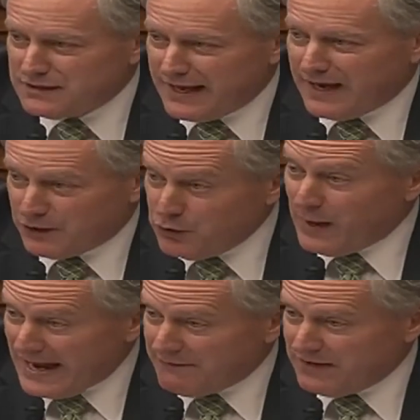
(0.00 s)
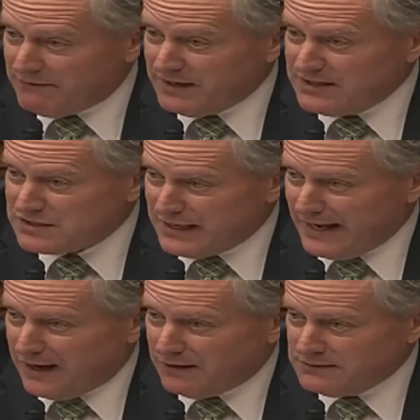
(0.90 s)
now, you have evidence
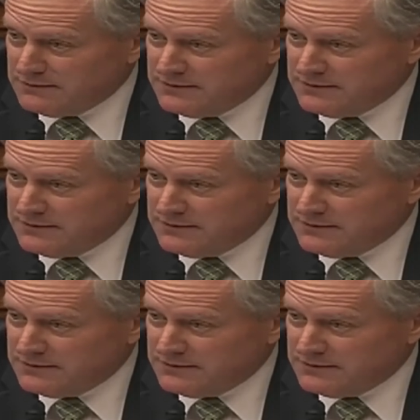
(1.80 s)
now